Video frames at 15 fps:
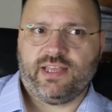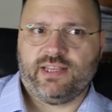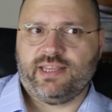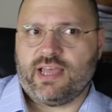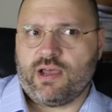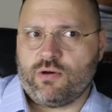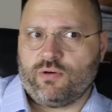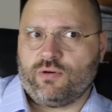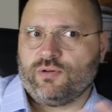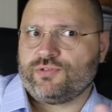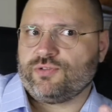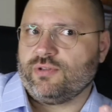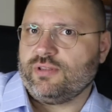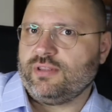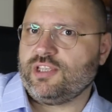And now
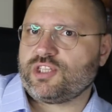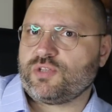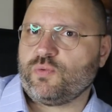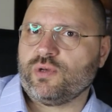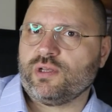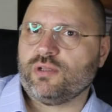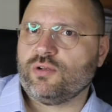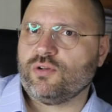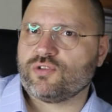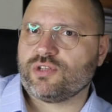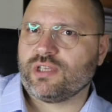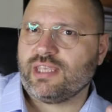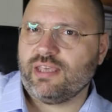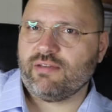also this will also